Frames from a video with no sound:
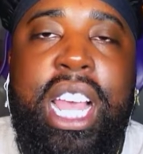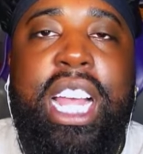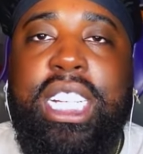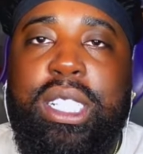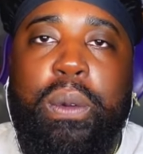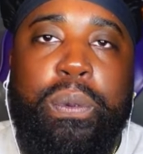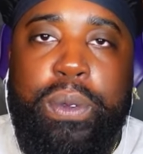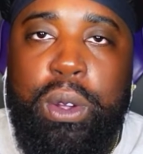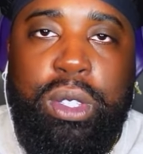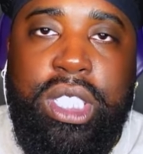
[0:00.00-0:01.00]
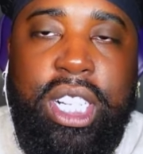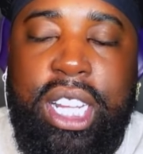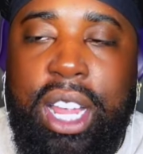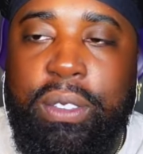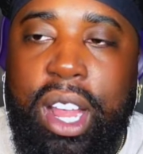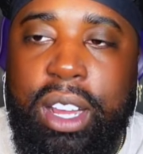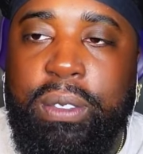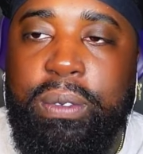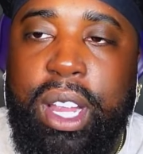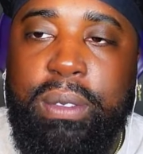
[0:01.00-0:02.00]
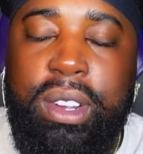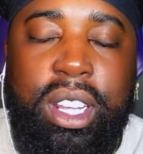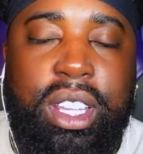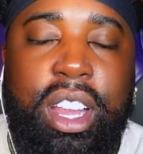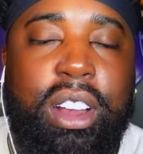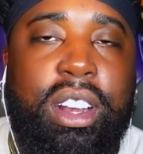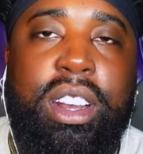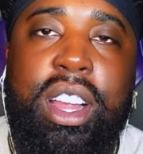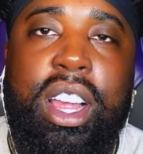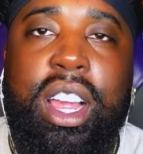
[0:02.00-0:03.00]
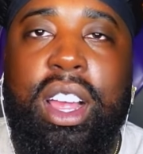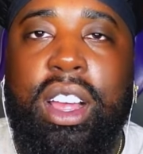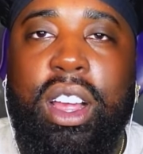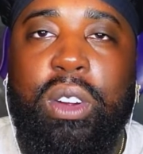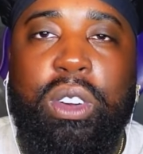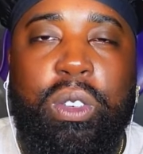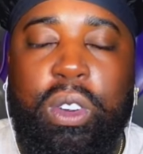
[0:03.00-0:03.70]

It's a few shit that, like, made me turn an